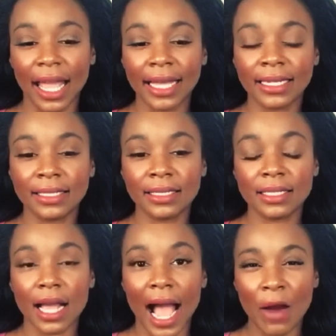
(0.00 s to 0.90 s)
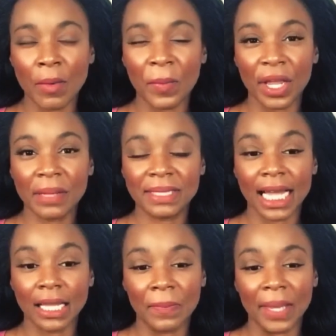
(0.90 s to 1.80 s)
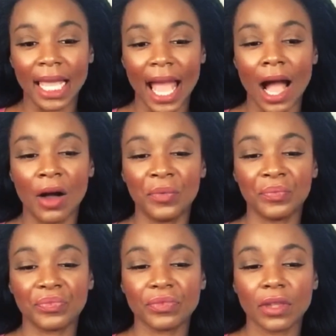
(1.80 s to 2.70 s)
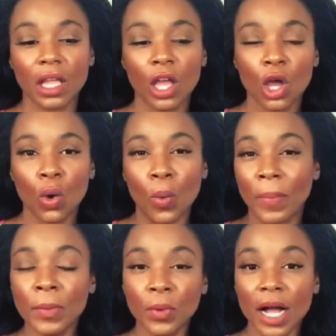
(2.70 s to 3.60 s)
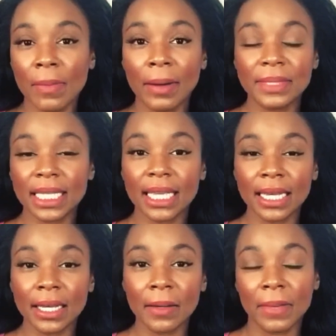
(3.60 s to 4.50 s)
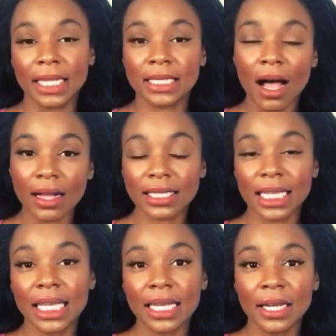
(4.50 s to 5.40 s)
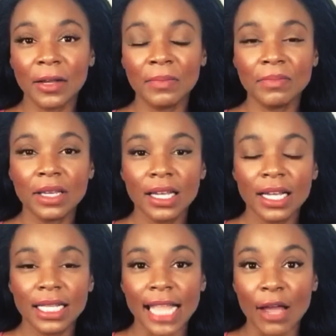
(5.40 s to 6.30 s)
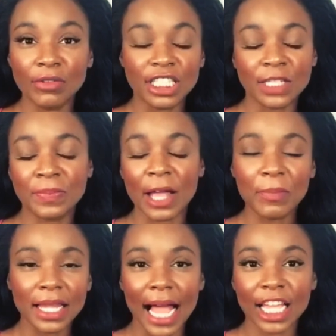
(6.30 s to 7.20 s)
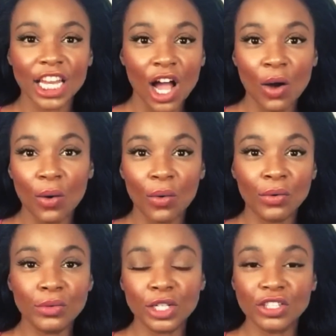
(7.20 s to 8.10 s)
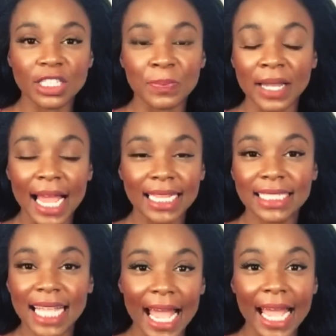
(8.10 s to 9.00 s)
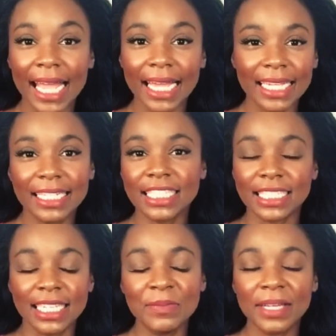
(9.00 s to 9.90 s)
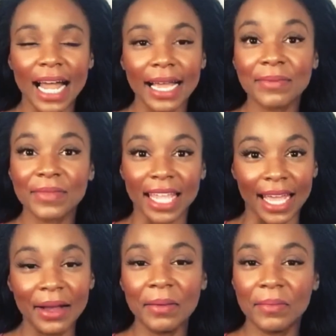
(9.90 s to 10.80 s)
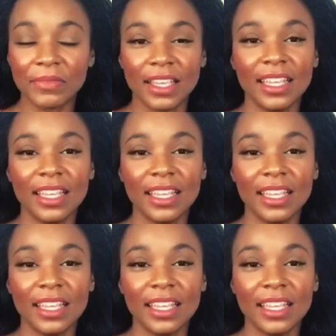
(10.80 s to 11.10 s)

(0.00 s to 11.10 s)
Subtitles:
And I remember him telling me how when people would come up to him and talk to him, they'll be like, do you just play at the stage? And he'd be like, yep.